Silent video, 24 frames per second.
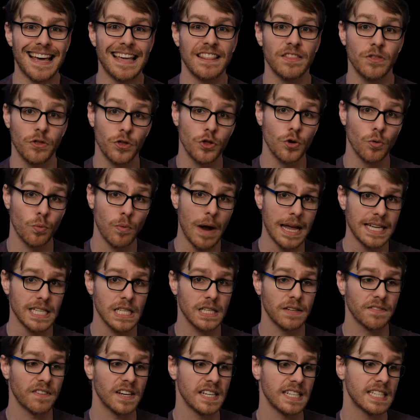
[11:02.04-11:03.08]
then the
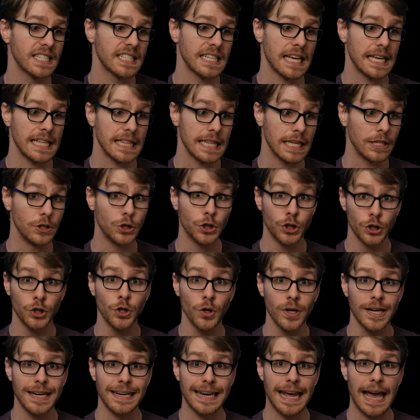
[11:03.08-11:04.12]
rest of us say they
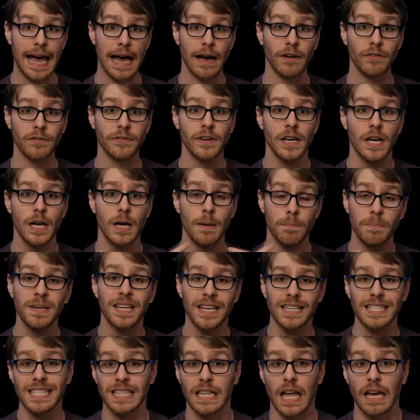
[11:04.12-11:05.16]
shouldn't have,
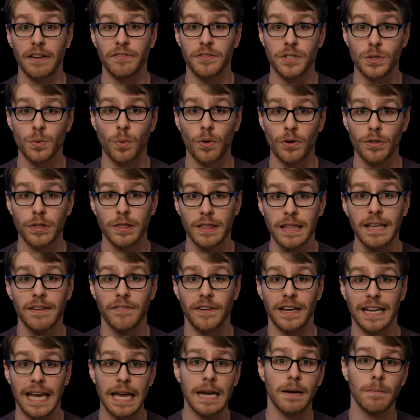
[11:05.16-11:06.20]
because life is worth
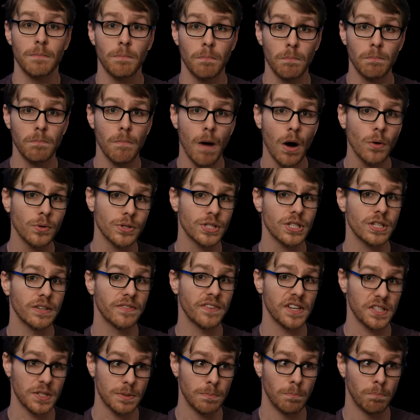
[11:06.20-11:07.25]
living, and most
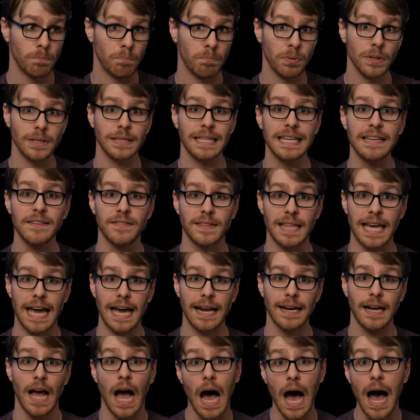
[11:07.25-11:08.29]
of us believe
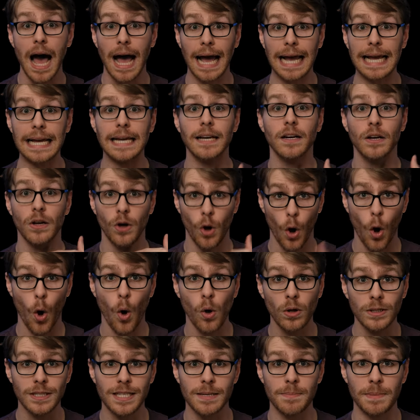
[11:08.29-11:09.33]
that. I,
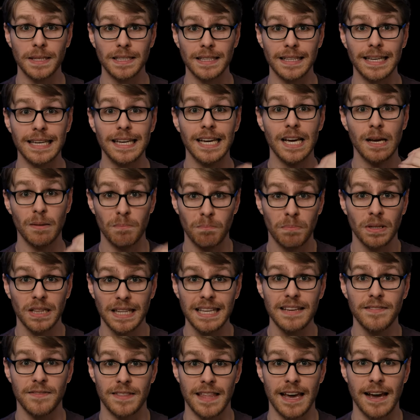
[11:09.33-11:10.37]
ultimately,
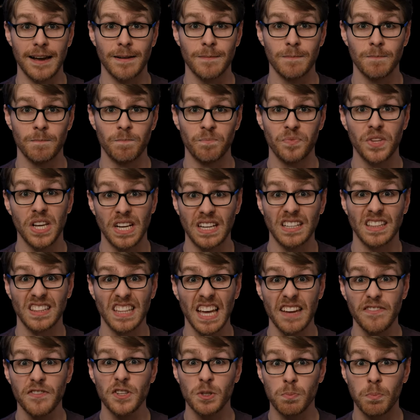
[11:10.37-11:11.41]
believe that.
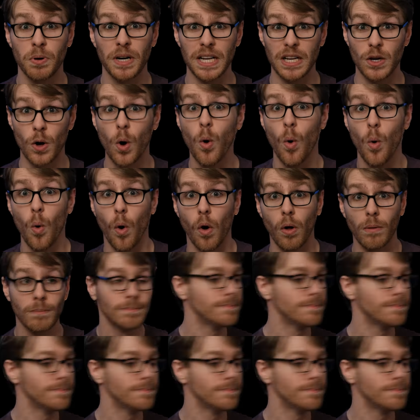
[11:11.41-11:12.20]
Life is pretty cool.